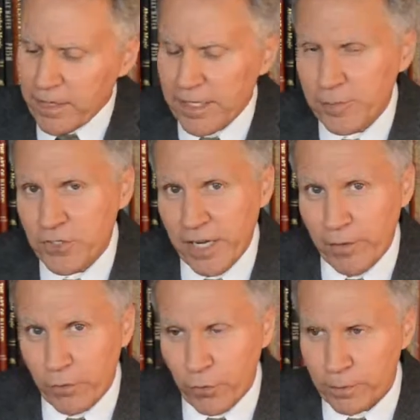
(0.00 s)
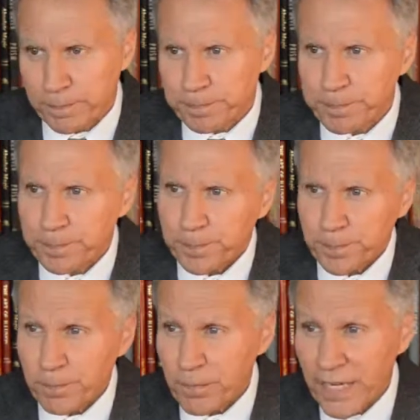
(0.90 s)
Cub Scout group.
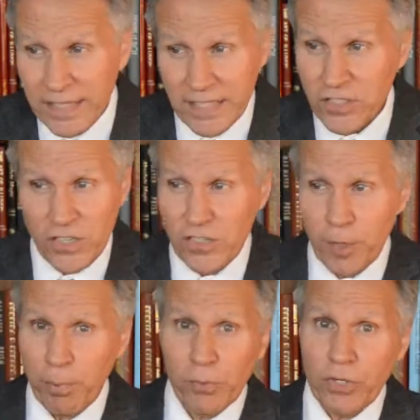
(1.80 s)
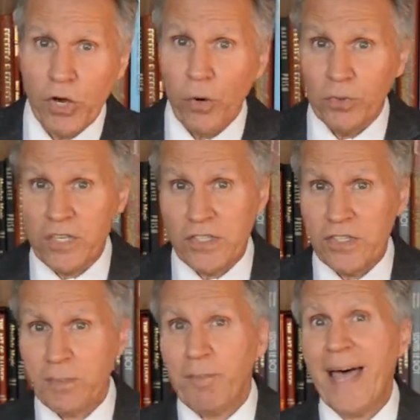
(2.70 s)
And this isn't a blue and gold, this
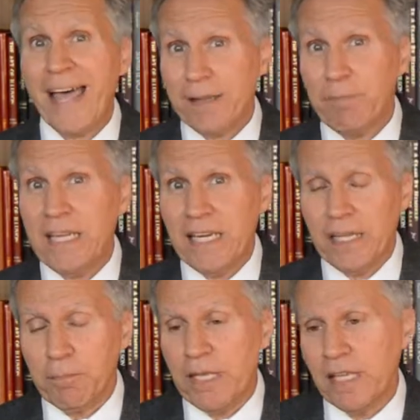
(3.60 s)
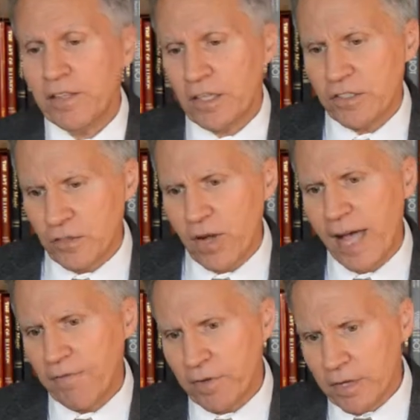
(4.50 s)
is a pack meeting, meaning that you
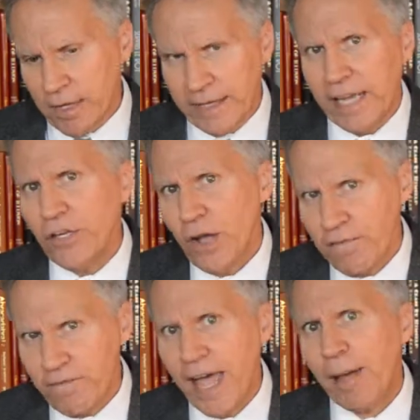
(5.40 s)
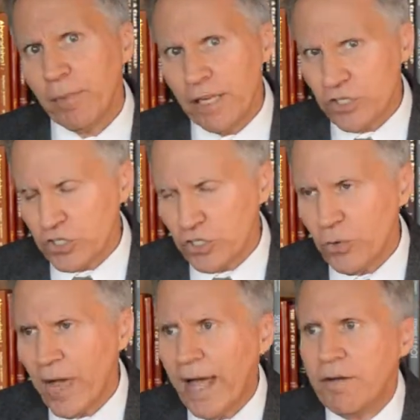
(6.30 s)
have, again, you have families and
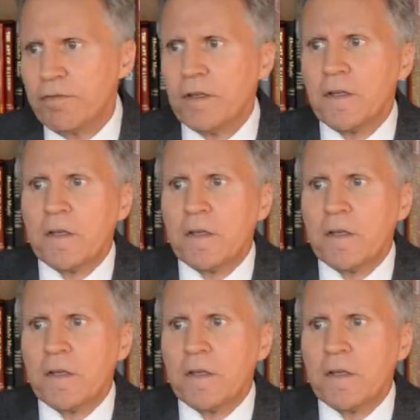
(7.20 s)
you have